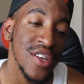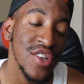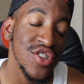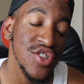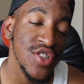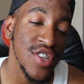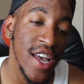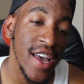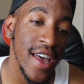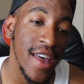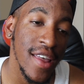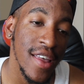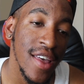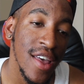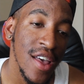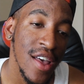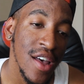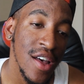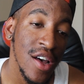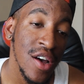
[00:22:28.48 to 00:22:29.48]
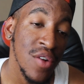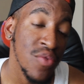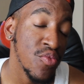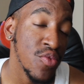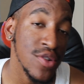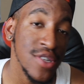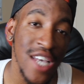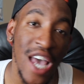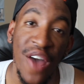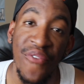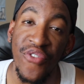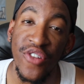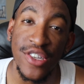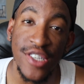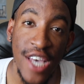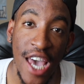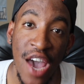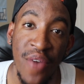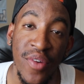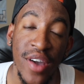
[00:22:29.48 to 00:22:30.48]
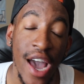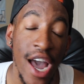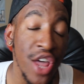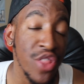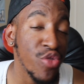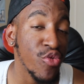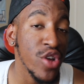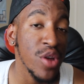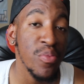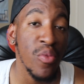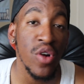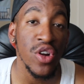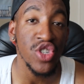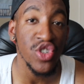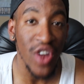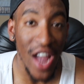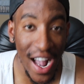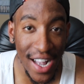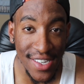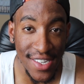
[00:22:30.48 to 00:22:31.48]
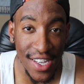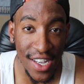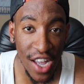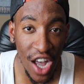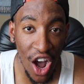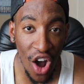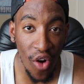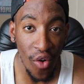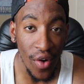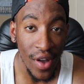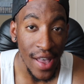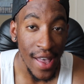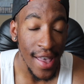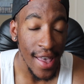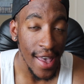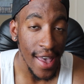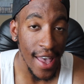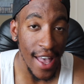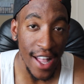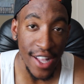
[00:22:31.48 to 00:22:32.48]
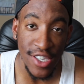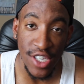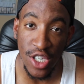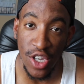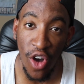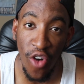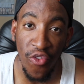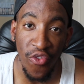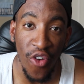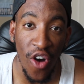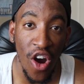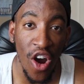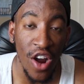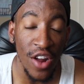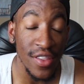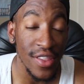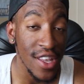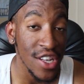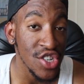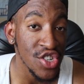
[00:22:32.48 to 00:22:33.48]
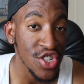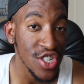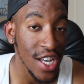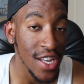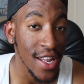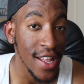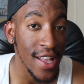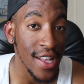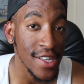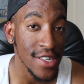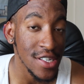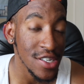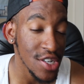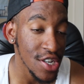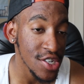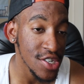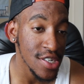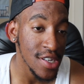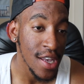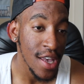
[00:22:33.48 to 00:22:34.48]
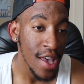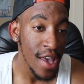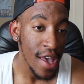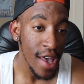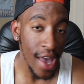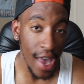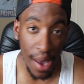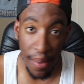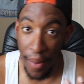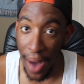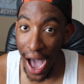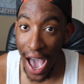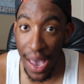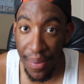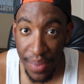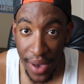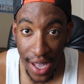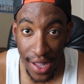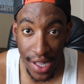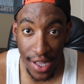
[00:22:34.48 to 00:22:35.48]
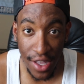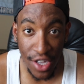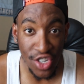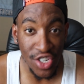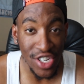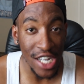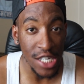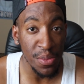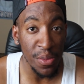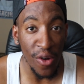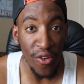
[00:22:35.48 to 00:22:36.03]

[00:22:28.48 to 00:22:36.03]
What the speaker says: Shit, we're 10 for 10. We got 3 more tracks to go. And so far, this shit is just, in my opinion, this shit's